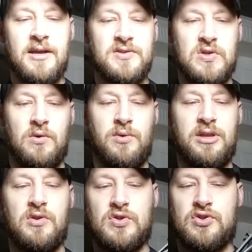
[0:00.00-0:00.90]
So when
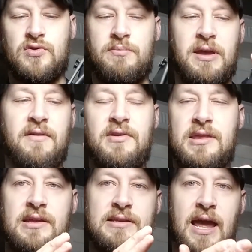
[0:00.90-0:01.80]
you strip
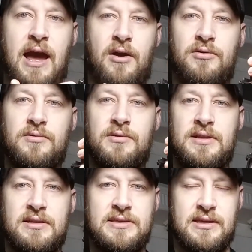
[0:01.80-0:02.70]
everything down
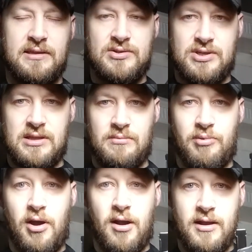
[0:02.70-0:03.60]
and take this sheath
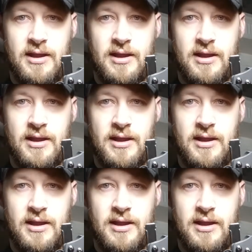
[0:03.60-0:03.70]
apart,